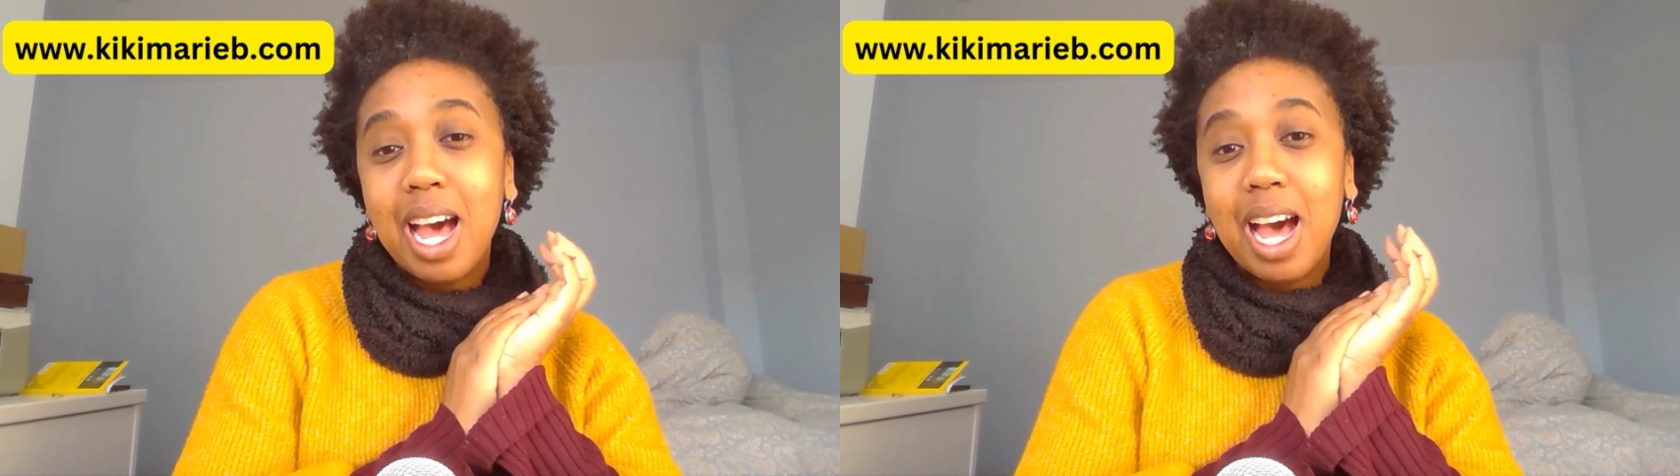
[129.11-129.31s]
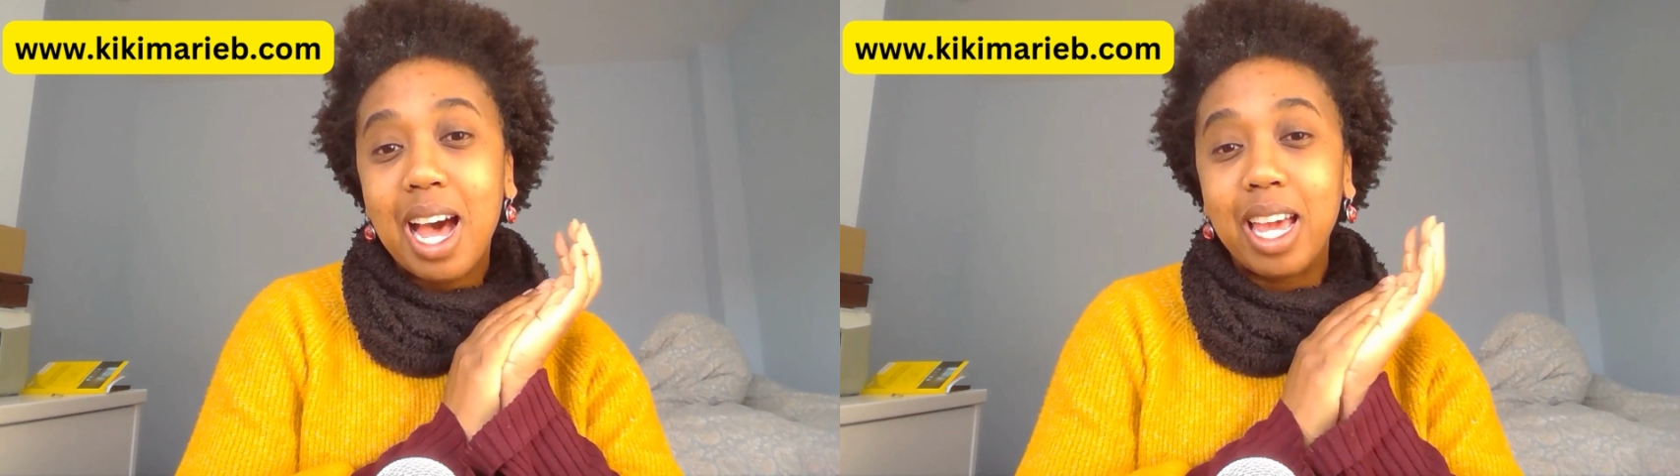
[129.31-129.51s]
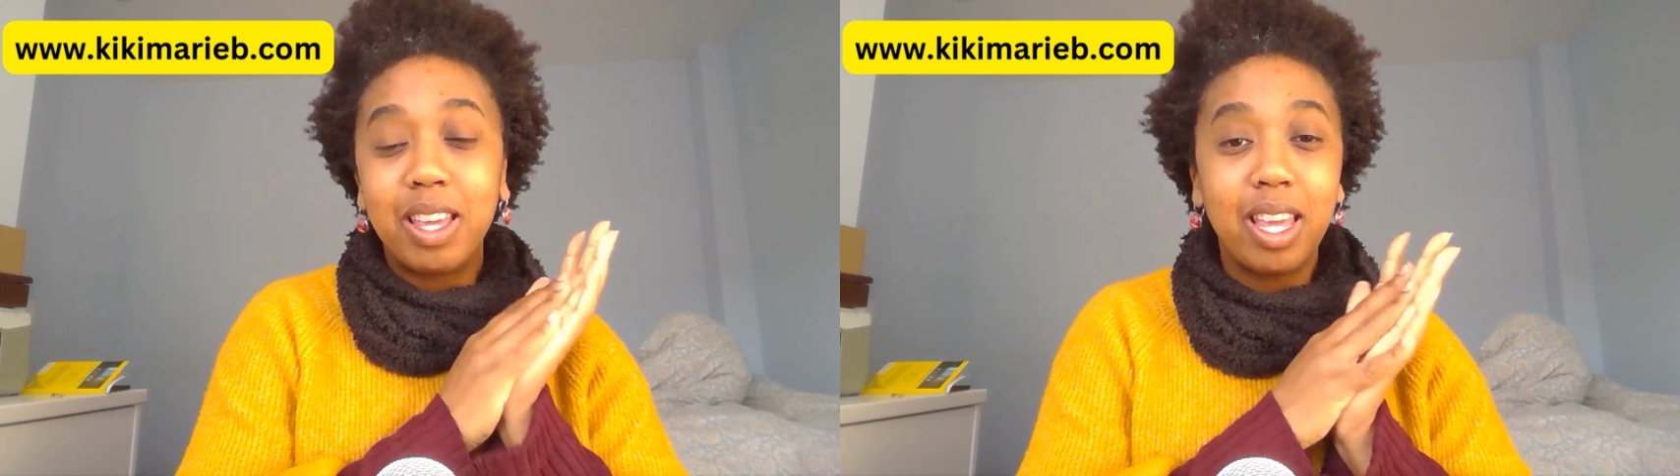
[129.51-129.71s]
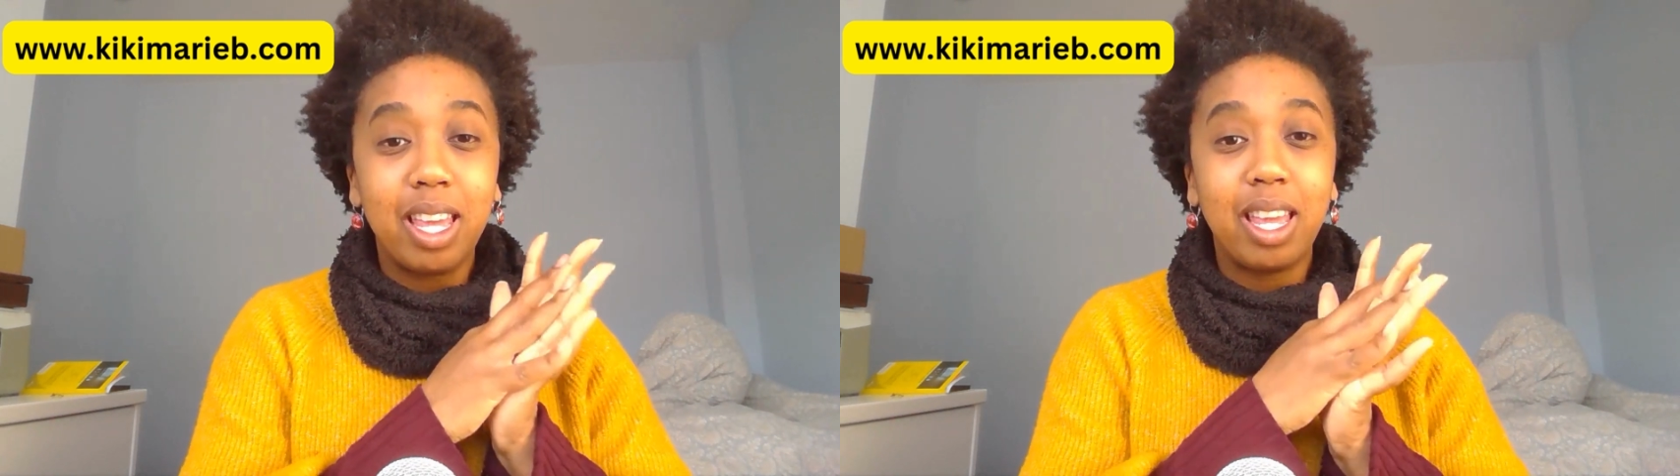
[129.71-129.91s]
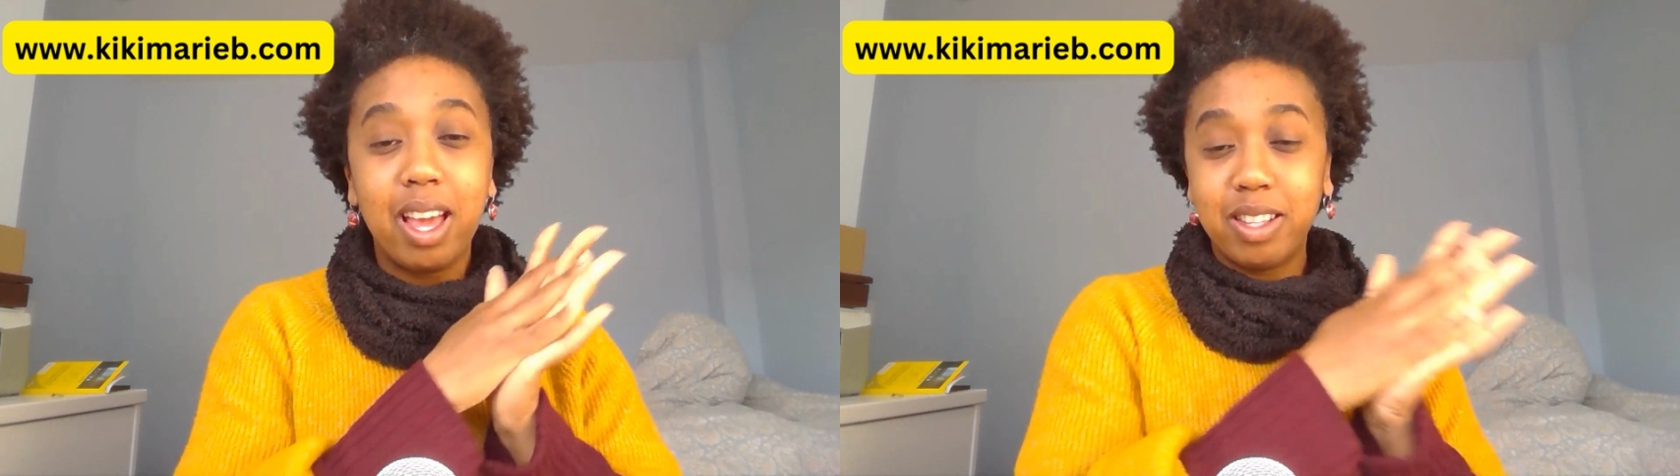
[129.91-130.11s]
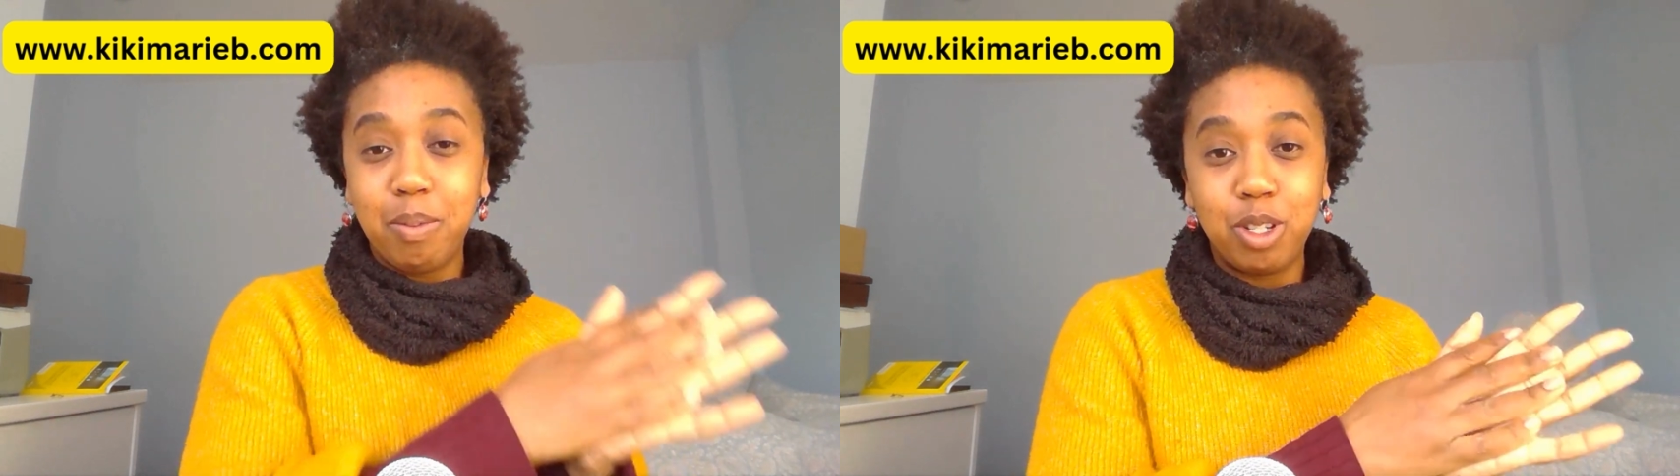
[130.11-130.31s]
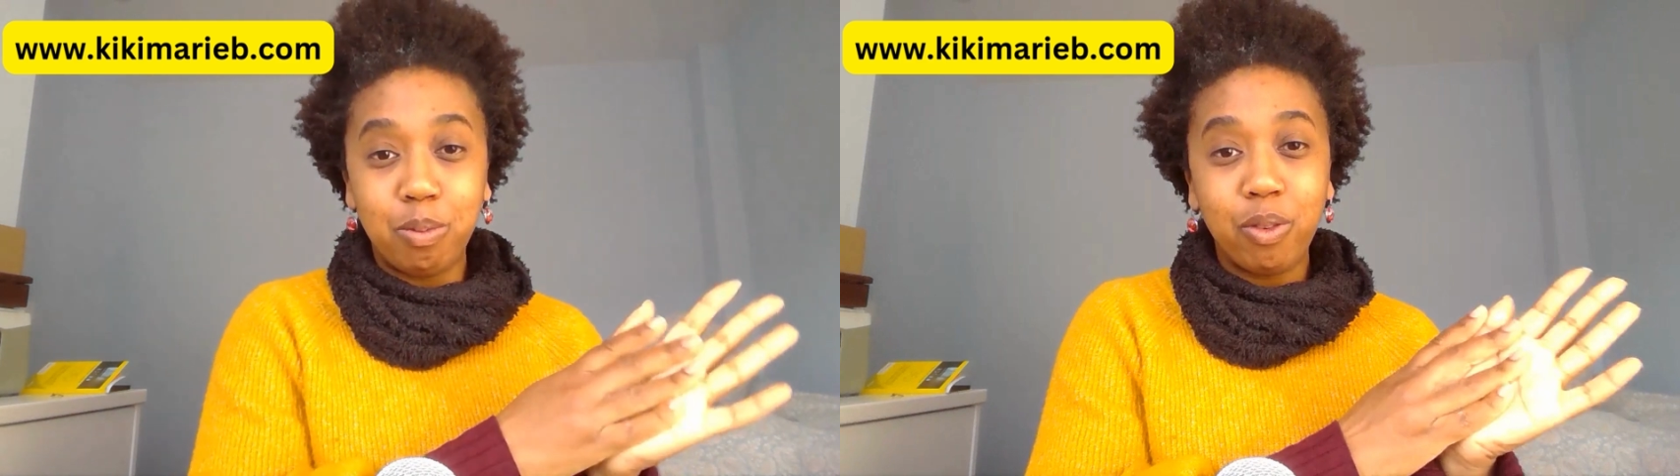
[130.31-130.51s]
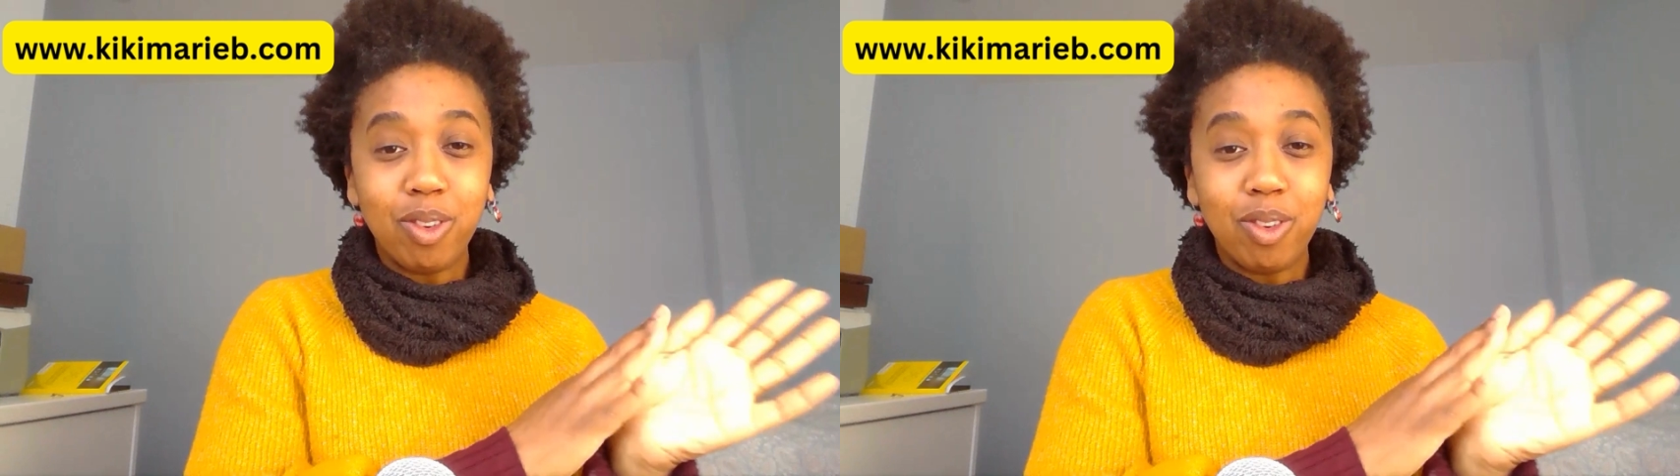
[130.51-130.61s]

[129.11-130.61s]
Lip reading: As I mentioned before,